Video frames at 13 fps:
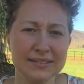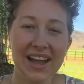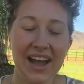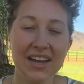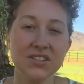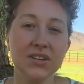
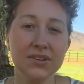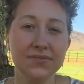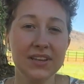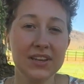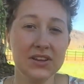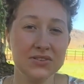I took
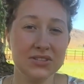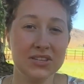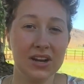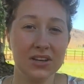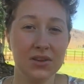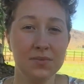videos
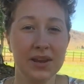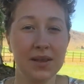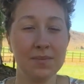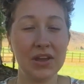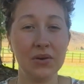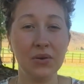
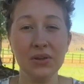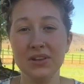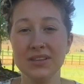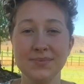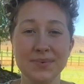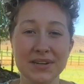documenting my whole
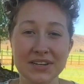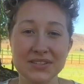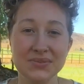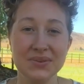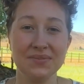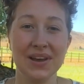
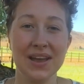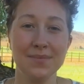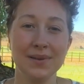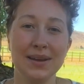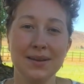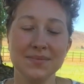experience with
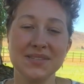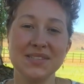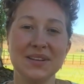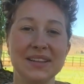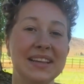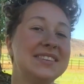Vibrams,
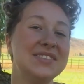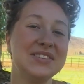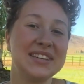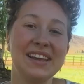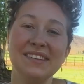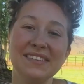so let's
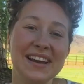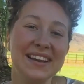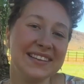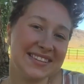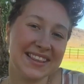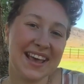just get right
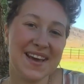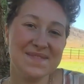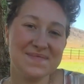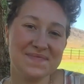into that.